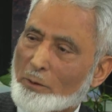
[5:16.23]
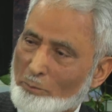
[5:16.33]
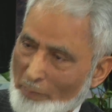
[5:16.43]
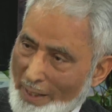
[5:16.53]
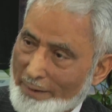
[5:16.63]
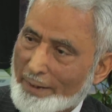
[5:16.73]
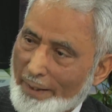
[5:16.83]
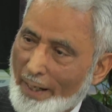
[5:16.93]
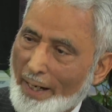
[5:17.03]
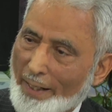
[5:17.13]
making
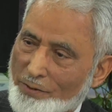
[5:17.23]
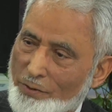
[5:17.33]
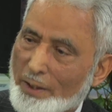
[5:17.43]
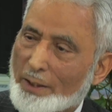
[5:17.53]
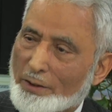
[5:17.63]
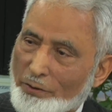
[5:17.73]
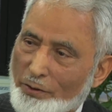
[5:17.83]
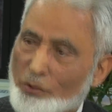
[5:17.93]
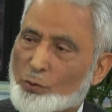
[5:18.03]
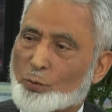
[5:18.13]
a Hajj,
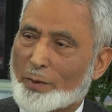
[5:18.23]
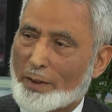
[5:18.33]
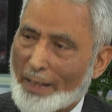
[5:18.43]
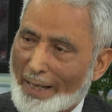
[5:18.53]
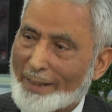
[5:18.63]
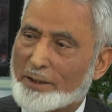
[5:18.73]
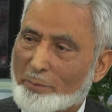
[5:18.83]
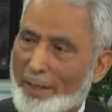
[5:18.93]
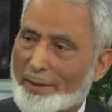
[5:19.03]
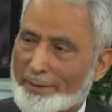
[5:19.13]
this will
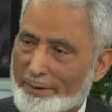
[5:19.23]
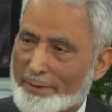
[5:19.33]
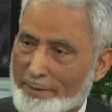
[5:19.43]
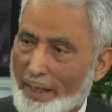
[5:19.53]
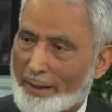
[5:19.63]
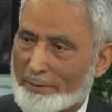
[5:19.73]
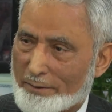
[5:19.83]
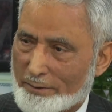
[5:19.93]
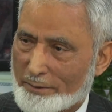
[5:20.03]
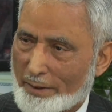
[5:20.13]
ultimately
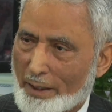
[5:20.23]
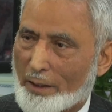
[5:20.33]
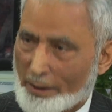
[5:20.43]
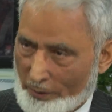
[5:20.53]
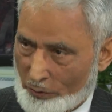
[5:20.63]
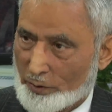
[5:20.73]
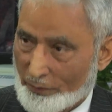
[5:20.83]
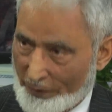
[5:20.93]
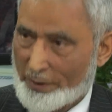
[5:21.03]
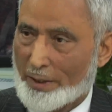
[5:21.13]
result, according to the
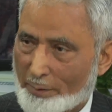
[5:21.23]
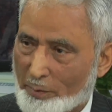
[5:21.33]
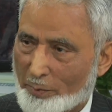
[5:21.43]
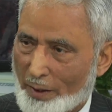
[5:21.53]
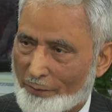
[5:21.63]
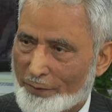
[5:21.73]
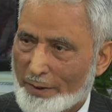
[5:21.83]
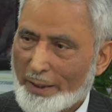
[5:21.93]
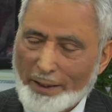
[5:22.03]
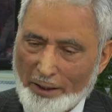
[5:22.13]
vision of the Prophet,
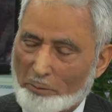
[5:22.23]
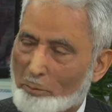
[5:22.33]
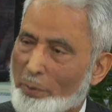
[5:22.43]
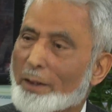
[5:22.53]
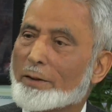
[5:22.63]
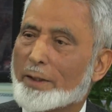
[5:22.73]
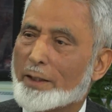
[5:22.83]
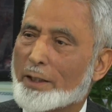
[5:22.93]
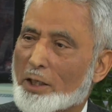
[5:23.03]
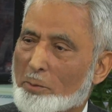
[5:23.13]
in
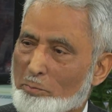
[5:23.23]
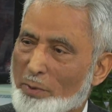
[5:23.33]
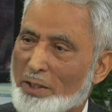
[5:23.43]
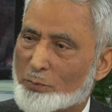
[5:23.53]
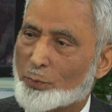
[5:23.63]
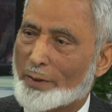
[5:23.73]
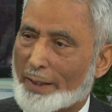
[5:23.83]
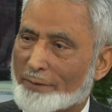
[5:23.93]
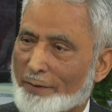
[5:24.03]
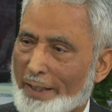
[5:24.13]
building a peaceful
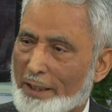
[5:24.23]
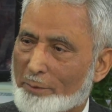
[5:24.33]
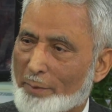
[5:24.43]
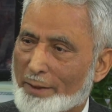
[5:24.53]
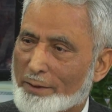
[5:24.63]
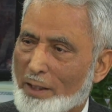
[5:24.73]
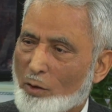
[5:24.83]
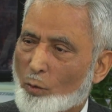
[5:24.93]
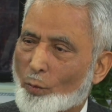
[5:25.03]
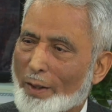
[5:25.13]
environment
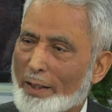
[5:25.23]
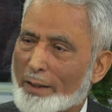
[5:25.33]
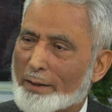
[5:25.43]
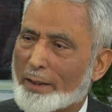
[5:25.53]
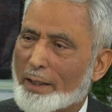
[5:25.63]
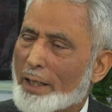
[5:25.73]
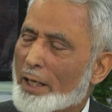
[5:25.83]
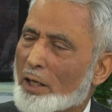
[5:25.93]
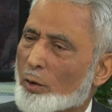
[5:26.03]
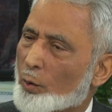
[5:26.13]
where
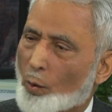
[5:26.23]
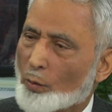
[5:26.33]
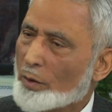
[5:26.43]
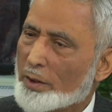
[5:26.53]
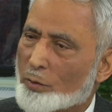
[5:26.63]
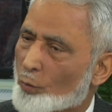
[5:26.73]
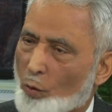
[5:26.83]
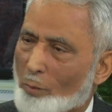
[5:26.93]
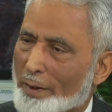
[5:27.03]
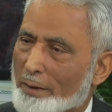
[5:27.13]
a lonely
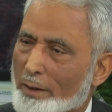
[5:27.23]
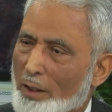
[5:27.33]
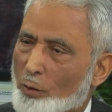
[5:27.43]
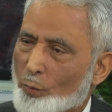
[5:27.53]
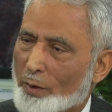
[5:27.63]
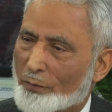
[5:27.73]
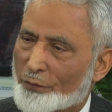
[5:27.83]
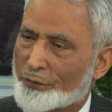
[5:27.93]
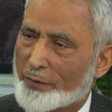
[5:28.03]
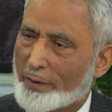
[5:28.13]
woman will
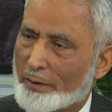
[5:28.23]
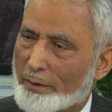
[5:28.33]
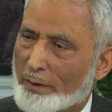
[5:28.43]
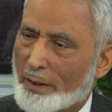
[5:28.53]
feel